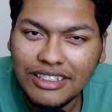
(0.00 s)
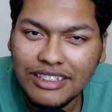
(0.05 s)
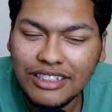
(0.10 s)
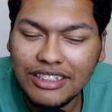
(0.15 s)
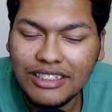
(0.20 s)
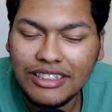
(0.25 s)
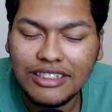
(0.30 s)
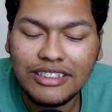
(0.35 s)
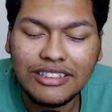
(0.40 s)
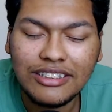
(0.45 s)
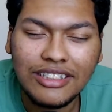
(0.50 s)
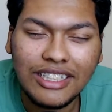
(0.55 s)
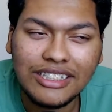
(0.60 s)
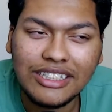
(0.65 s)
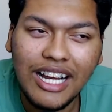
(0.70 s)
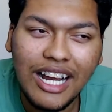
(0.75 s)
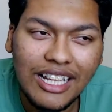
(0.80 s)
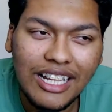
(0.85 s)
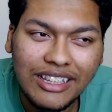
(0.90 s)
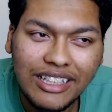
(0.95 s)
That's an
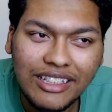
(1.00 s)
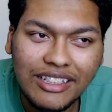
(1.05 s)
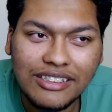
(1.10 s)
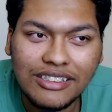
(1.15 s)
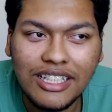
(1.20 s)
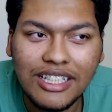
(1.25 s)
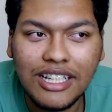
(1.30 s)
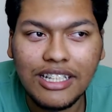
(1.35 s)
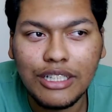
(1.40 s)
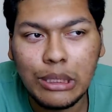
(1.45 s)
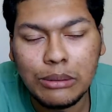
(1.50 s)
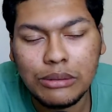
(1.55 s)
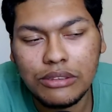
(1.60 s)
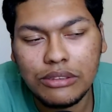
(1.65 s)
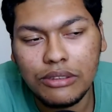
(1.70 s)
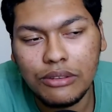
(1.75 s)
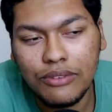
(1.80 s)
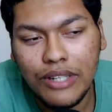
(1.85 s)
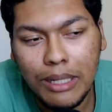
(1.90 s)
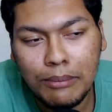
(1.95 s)
odd thing to say in terms of
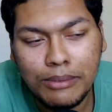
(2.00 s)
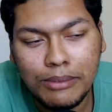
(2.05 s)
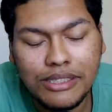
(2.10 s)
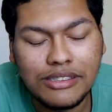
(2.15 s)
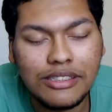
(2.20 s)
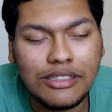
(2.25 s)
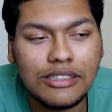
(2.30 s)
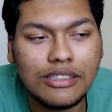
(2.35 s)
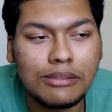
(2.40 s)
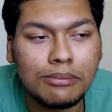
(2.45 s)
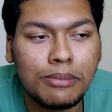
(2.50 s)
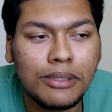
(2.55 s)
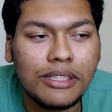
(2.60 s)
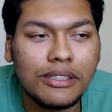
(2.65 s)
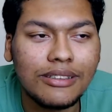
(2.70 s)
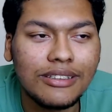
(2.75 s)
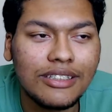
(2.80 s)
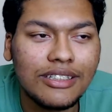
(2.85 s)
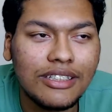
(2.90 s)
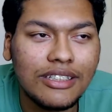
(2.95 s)
a family sense,
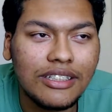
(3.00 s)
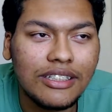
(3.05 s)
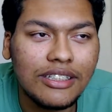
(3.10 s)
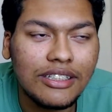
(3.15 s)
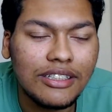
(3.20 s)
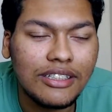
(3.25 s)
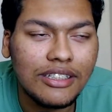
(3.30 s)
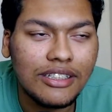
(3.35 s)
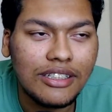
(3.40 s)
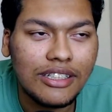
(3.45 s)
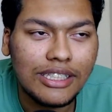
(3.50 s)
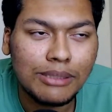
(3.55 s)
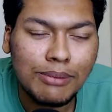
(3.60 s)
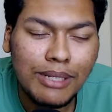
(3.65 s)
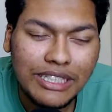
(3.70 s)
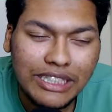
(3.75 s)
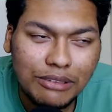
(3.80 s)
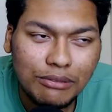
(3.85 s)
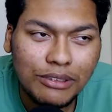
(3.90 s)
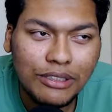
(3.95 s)
but
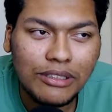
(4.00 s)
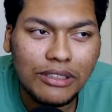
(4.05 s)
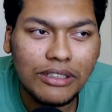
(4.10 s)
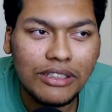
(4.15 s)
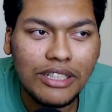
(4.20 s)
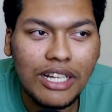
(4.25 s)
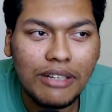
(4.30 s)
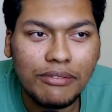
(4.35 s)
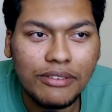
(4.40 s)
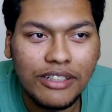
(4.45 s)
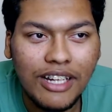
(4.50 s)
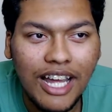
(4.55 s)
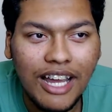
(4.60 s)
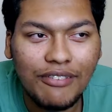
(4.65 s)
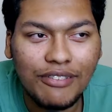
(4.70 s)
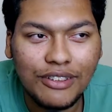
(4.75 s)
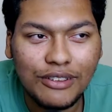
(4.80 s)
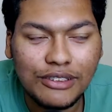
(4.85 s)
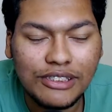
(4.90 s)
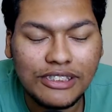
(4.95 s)
especially when you're 11,
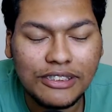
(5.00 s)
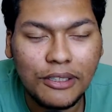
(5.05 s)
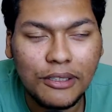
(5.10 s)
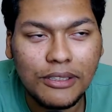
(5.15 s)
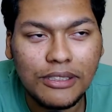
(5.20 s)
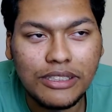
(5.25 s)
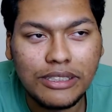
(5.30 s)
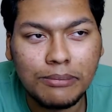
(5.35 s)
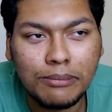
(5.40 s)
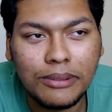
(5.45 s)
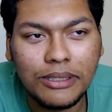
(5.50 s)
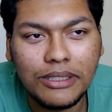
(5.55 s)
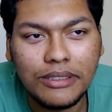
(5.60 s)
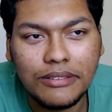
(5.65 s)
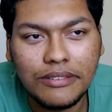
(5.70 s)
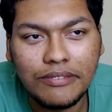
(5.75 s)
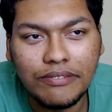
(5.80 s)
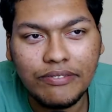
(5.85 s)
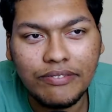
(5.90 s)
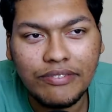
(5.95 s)
having those thoughts. But
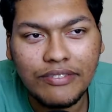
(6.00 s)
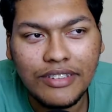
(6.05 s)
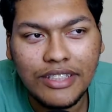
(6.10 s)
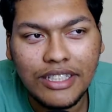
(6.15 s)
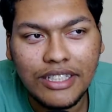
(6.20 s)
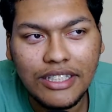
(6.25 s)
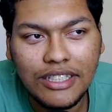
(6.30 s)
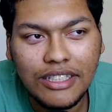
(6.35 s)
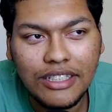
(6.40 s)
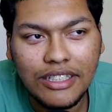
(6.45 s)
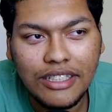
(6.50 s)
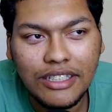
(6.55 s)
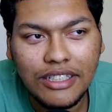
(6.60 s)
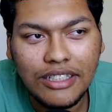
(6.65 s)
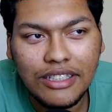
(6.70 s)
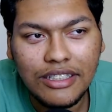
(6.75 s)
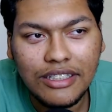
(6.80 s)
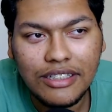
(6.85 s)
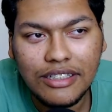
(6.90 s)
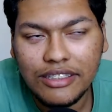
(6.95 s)

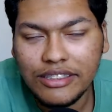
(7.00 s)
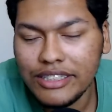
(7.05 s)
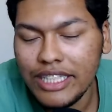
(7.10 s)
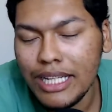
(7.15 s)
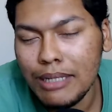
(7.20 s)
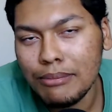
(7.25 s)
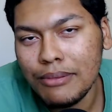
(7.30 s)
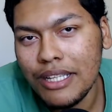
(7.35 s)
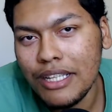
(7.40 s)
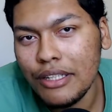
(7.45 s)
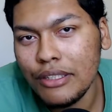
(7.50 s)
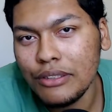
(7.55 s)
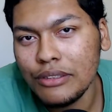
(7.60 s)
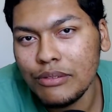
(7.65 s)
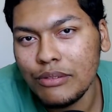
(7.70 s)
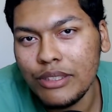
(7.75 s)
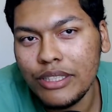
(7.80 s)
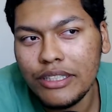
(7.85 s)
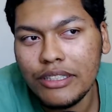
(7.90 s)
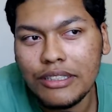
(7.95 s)
the same thing goes
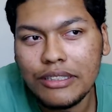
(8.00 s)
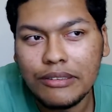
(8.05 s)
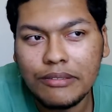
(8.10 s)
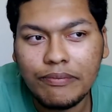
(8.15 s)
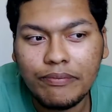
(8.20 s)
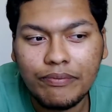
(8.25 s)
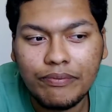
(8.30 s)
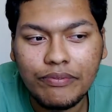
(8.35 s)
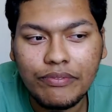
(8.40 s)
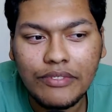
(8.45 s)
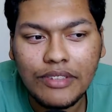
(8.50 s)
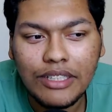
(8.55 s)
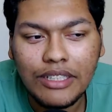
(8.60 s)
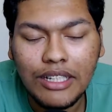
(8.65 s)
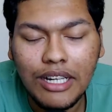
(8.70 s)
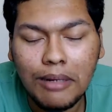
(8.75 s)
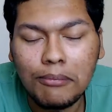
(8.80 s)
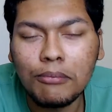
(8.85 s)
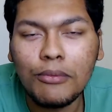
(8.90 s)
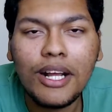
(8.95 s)
for here.
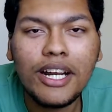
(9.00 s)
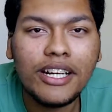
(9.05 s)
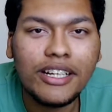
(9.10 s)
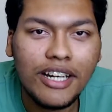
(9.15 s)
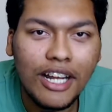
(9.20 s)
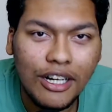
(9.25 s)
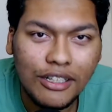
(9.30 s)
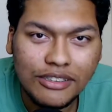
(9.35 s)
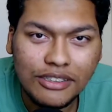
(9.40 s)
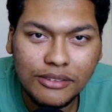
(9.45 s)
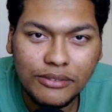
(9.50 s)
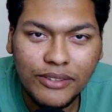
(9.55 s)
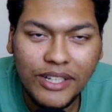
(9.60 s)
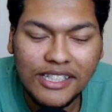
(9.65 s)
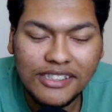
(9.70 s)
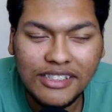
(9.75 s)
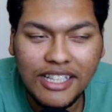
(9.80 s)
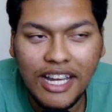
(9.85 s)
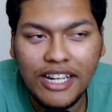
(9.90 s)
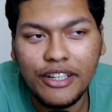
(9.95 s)
I'm ready now to
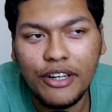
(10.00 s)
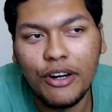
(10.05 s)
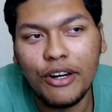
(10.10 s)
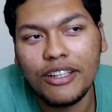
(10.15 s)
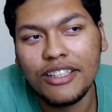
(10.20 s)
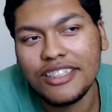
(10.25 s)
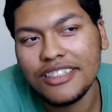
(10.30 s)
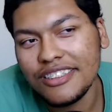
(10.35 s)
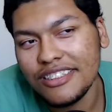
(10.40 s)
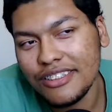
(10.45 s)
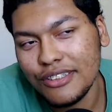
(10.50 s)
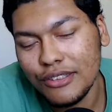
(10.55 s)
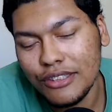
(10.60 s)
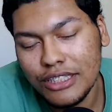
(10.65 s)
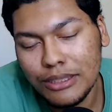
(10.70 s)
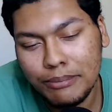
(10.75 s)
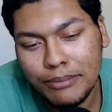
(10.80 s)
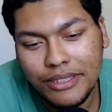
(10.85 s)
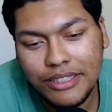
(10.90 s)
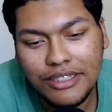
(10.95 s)
face that darkness, so to
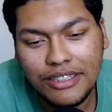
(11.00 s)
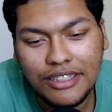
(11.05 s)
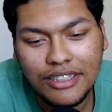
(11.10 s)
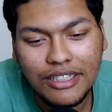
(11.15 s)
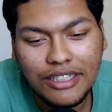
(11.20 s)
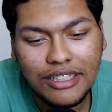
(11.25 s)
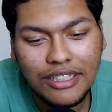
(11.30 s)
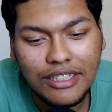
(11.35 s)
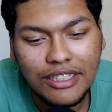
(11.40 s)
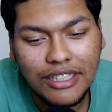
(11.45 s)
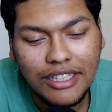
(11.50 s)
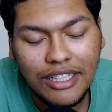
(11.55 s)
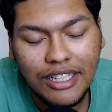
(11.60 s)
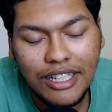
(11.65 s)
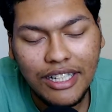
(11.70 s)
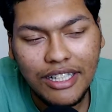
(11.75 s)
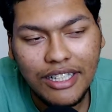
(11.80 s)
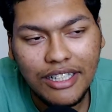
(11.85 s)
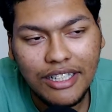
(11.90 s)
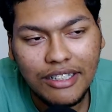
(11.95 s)
speak,
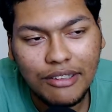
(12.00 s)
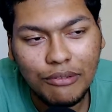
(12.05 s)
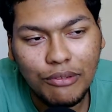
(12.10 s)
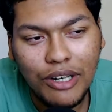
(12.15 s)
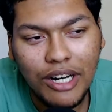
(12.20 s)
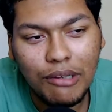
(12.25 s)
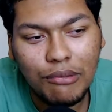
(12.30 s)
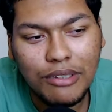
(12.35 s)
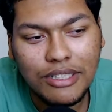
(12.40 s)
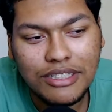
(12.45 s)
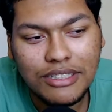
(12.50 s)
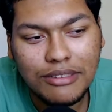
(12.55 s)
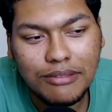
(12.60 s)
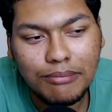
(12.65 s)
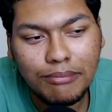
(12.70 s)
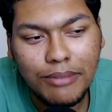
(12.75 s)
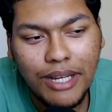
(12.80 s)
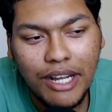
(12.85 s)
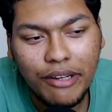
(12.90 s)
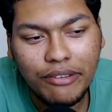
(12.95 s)
where I
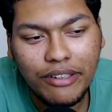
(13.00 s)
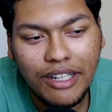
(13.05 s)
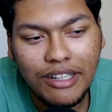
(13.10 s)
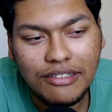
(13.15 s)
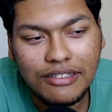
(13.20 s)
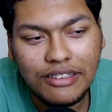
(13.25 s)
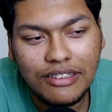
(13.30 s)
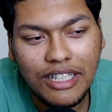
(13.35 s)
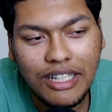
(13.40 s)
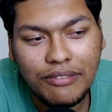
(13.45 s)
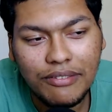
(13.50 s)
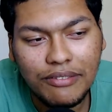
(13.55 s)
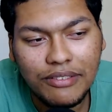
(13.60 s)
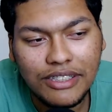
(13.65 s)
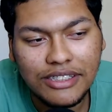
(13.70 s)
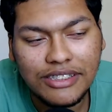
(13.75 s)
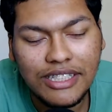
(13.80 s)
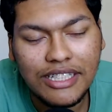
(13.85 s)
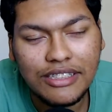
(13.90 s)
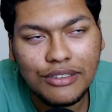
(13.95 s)
wasn't back when I was 11,
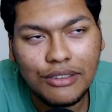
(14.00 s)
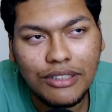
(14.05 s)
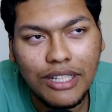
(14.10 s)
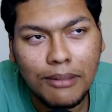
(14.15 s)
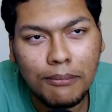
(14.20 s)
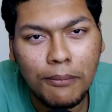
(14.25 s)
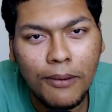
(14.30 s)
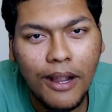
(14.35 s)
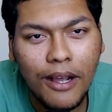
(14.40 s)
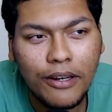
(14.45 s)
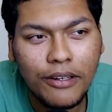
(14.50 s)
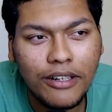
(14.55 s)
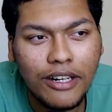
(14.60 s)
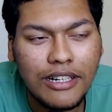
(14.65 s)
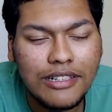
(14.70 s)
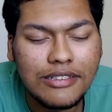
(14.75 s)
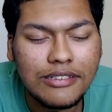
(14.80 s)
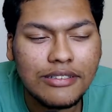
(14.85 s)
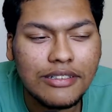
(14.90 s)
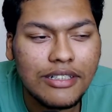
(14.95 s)
because things are a lot brighter
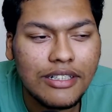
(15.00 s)
now.